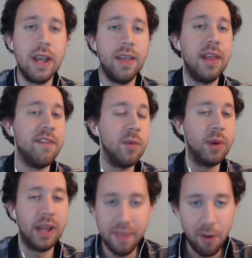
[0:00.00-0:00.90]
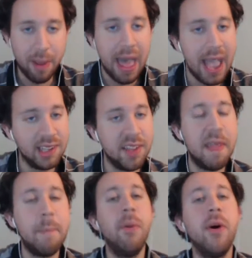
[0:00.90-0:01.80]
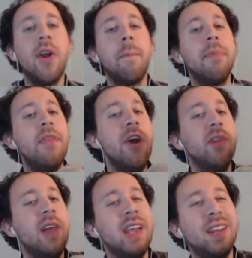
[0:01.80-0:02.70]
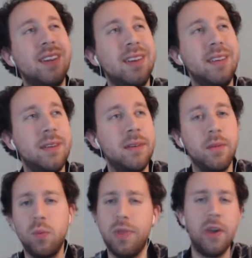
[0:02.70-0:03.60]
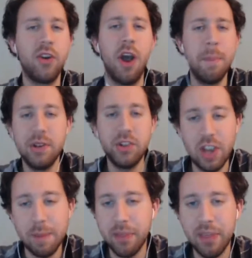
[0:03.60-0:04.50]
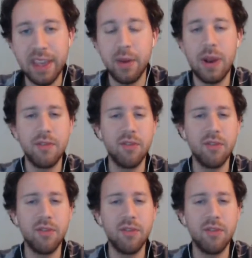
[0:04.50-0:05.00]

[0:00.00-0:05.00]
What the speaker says: and then everyone got their bags and they put up their compass shape thing. Or whatever.